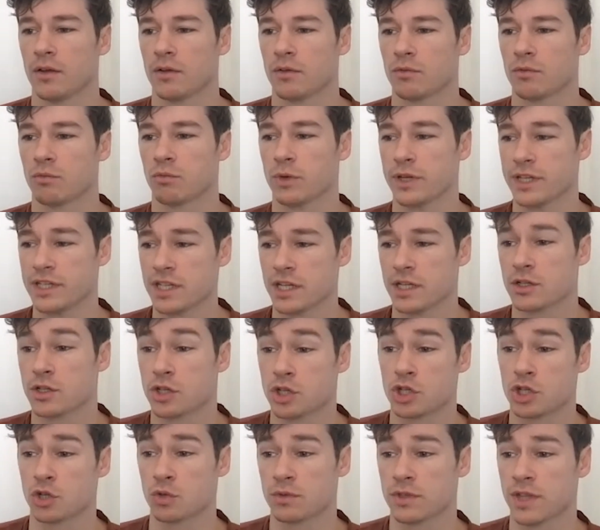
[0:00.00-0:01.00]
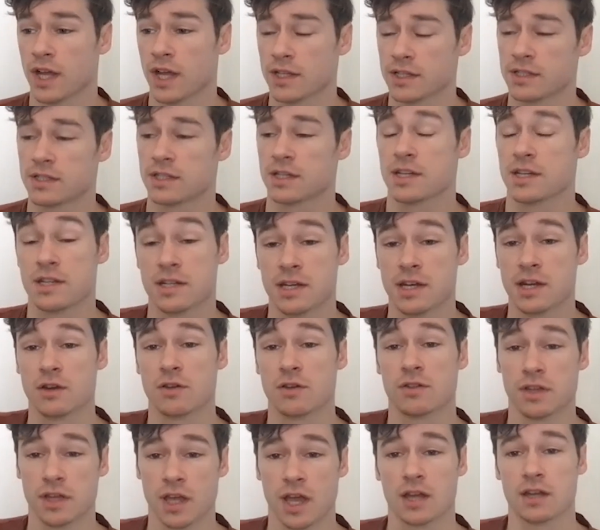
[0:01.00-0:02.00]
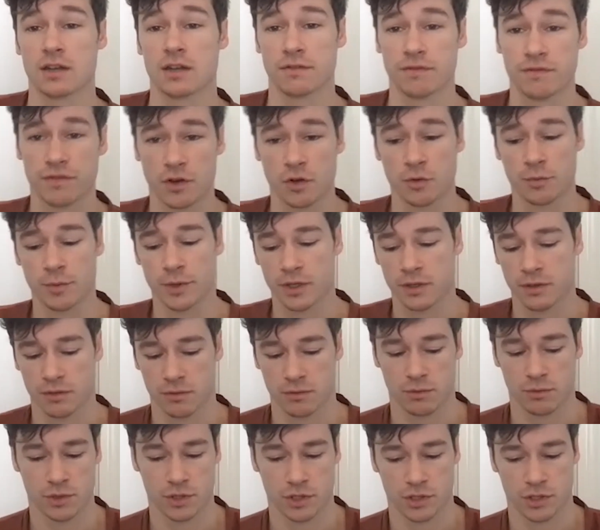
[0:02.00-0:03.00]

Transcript: We did shoot that scene near the end of filming, which